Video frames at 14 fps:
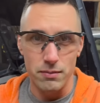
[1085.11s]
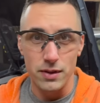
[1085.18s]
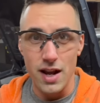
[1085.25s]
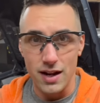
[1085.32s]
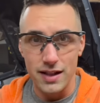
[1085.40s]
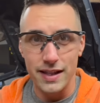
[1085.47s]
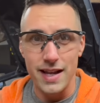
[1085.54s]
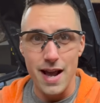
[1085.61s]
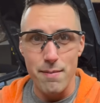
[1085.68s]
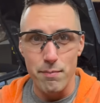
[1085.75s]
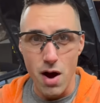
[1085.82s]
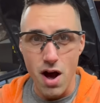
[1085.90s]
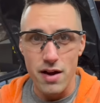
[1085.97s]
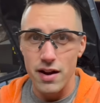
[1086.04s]
Luckily I
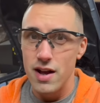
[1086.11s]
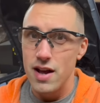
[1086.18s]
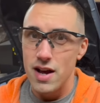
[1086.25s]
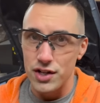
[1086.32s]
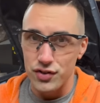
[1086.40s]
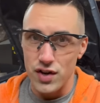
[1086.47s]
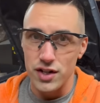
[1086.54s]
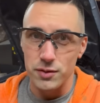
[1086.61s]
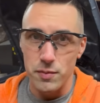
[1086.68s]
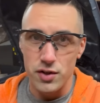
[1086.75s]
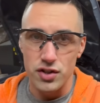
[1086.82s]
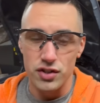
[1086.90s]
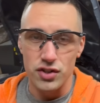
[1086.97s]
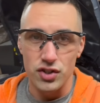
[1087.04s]
bought a
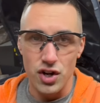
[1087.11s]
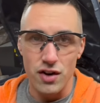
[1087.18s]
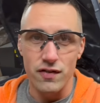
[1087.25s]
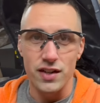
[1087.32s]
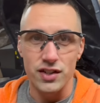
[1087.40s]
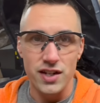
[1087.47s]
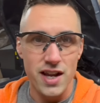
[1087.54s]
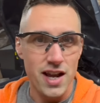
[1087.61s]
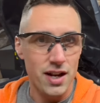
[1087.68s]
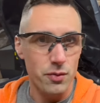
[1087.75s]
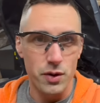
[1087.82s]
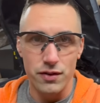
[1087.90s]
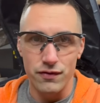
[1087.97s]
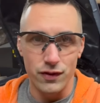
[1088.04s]
transmission service kit
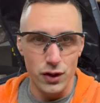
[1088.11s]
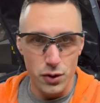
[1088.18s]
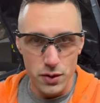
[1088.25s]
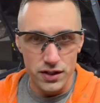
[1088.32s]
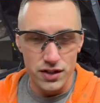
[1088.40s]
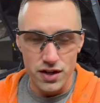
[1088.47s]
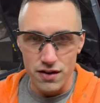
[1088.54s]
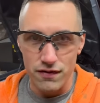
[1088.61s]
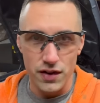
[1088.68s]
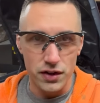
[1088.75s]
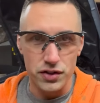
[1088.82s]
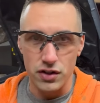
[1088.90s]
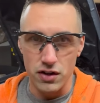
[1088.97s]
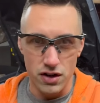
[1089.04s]
with fluids and a
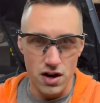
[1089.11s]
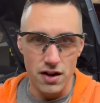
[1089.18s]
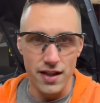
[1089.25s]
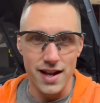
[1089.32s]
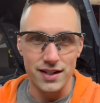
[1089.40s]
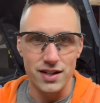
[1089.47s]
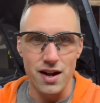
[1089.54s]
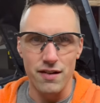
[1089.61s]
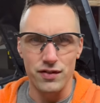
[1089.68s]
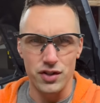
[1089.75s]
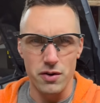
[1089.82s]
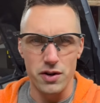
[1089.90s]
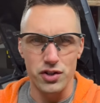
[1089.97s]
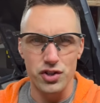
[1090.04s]
filter and all that stuff.
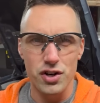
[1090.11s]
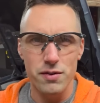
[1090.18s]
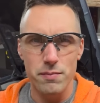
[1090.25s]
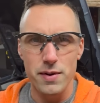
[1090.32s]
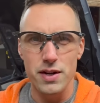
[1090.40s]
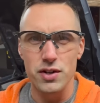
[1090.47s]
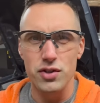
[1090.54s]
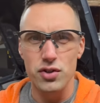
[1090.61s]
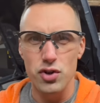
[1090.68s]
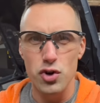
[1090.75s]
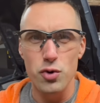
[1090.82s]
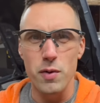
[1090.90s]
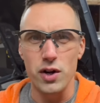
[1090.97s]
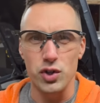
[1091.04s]
So it shouldn't be
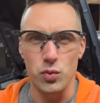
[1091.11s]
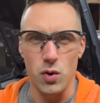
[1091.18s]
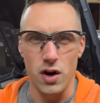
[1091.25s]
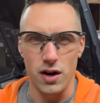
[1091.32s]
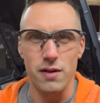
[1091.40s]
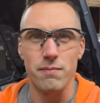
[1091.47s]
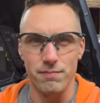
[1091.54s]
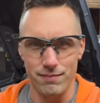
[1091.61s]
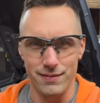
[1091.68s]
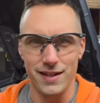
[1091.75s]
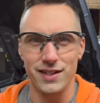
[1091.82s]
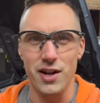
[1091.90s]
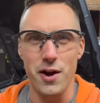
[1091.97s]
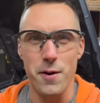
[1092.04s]
too much work.
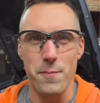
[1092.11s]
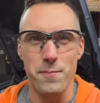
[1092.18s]
Let's go.